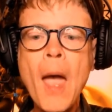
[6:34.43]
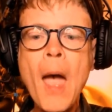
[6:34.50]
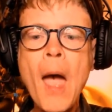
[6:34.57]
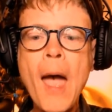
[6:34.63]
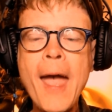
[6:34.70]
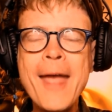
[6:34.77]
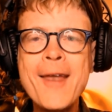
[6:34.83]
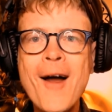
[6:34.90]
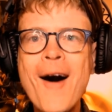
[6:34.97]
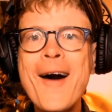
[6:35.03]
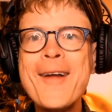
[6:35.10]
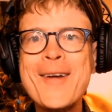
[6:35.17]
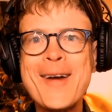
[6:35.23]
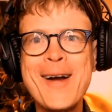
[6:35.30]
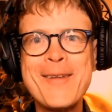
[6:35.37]
in
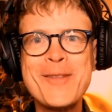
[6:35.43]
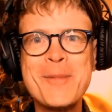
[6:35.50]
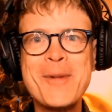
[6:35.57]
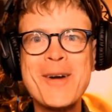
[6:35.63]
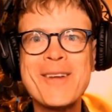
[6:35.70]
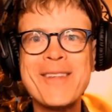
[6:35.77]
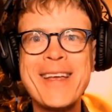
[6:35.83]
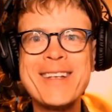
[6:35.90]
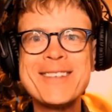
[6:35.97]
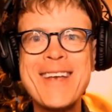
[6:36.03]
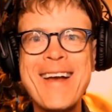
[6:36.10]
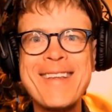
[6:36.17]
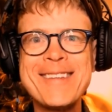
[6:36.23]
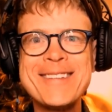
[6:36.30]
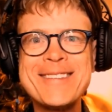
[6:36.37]
honor of the Merkland
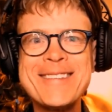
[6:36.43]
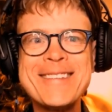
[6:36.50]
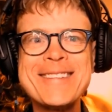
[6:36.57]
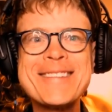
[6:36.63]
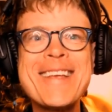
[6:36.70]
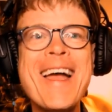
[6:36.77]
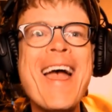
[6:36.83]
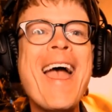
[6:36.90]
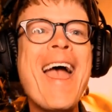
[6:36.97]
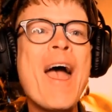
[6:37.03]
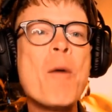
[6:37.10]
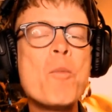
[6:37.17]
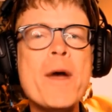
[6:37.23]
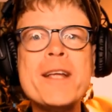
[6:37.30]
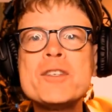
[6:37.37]
challenges,
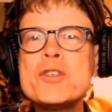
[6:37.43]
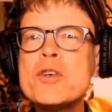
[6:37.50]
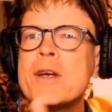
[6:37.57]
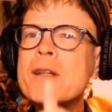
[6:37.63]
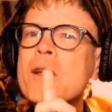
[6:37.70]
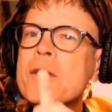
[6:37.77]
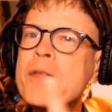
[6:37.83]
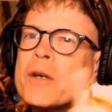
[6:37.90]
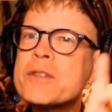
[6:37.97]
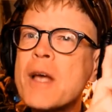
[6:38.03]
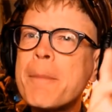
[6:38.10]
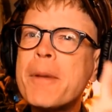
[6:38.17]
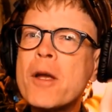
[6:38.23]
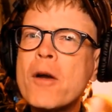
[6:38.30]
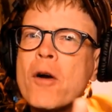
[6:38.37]
which you can look those
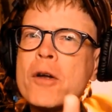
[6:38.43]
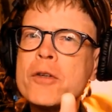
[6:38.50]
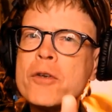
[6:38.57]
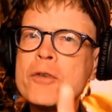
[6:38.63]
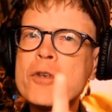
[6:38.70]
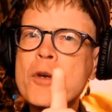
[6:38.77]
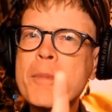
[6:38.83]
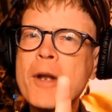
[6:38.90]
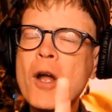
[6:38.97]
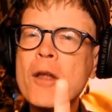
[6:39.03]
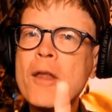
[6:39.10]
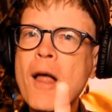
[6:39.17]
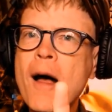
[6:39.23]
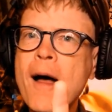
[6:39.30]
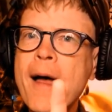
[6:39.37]
up here on YouTube and
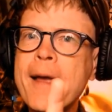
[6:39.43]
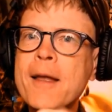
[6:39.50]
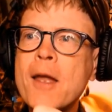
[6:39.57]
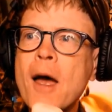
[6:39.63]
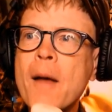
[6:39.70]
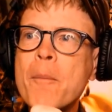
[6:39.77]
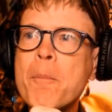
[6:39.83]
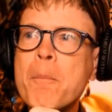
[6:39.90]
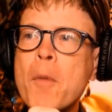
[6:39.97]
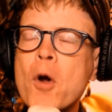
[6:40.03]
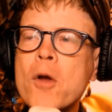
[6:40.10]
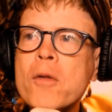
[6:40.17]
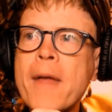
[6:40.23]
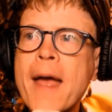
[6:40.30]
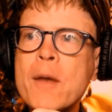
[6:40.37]
online.
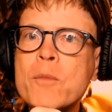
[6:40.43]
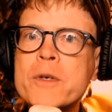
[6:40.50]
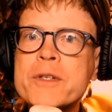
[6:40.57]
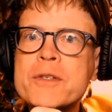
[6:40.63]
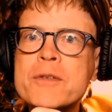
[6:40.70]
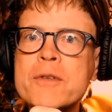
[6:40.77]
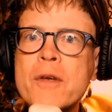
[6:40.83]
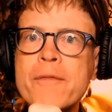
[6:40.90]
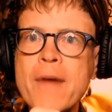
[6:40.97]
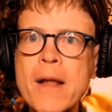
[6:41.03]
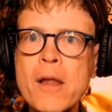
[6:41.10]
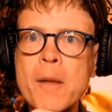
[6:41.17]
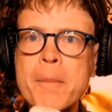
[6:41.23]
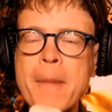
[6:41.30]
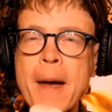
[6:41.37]
Merkland was
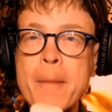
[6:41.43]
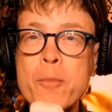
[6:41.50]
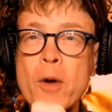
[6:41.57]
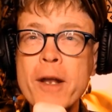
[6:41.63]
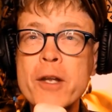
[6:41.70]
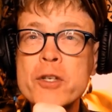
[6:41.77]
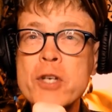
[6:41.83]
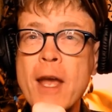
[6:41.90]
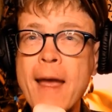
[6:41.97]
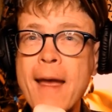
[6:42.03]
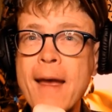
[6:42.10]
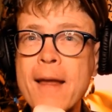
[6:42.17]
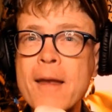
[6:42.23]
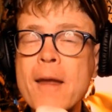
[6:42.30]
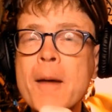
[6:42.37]
developed by Brenna
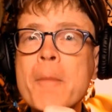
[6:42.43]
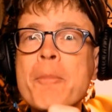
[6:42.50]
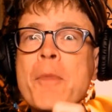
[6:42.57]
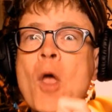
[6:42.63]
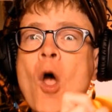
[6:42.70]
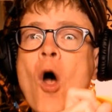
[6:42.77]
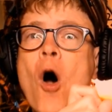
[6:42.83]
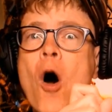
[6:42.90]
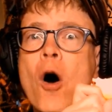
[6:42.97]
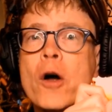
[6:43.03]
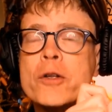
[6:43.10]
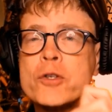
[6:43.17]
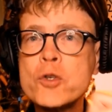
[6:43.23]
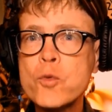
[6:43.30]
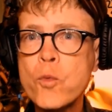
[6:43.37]
Chan
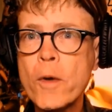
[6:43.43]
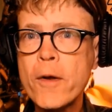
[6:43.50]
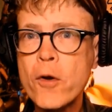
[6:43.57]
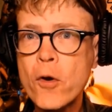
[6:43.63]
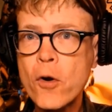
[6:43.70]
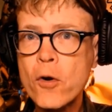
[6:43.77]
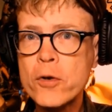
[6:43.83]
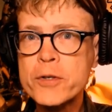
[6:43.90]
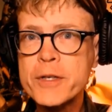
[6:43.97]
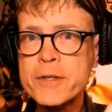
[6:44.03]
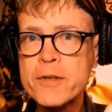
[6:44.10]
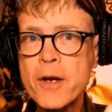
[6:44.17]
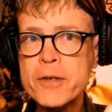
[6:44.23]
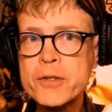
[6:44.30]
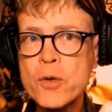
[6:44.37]
on Twitter.
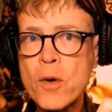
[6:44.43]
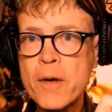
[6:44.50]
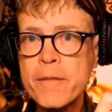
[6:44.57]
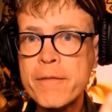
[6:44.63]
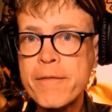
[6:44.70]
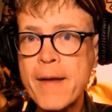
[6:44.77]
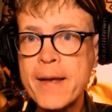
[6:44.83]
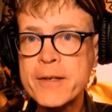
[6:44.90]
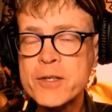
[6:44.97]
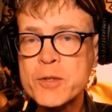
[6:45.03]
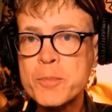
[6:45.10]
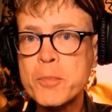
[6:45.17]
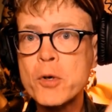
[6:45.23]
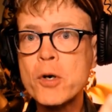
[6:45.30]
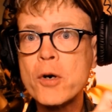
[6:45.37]
She's also on
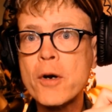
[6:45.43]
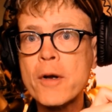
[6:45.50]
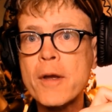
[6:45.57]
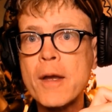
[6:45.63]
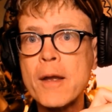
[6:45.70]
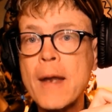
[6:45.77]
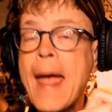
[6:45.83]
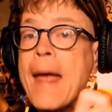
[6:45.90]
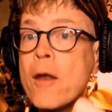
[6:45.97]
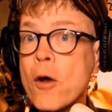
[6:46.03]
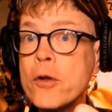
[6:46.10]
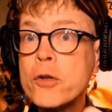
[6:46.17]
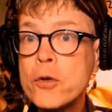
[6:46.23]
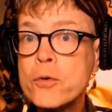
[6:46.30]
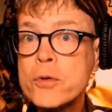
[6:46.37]
Facebook and
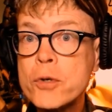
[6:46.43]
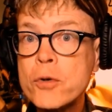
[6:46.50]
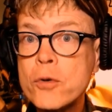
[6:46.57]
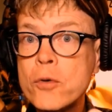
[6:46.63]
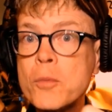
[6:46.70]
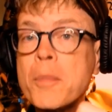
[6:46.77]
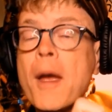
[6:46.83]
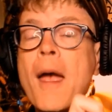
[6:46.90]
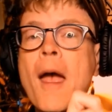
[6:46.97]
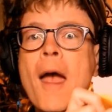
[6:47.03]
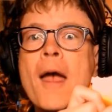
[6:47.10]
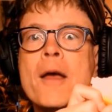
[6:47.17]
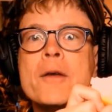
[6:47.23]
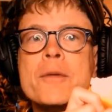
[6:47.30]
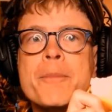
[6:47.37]
on YouTube
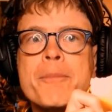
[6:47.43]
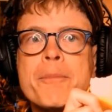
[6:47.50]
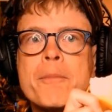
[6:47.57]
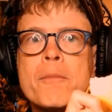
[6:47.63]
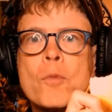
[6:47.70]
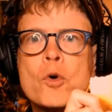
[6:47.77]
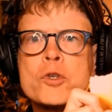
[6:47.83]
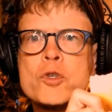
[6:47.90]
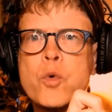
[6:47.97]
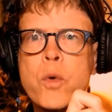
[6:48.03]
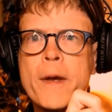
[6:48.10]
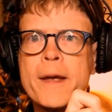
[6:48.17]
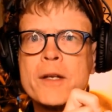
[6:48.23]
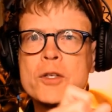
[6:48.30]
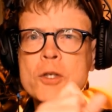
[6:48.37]
or
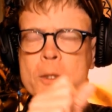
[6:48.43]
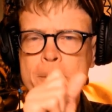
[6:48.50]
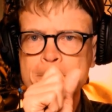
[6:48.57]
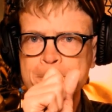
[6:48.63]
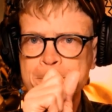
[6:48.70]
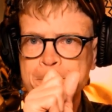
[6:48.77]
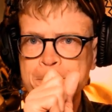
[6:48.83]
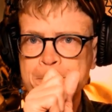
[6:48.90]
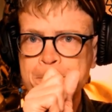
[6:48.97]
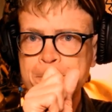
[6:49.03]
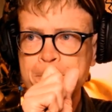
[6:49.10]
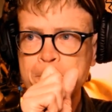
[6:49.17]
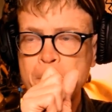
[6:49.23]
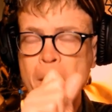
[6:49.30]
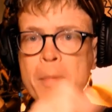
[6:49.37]
Twitch,
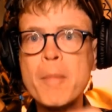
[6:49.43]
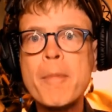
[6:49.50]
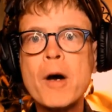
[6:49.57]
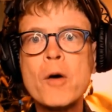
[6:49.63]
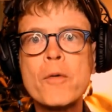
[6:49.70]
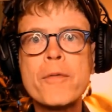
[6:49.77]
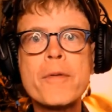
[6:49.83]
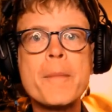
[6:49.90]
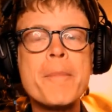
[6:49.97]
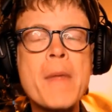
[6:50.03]
maybe both,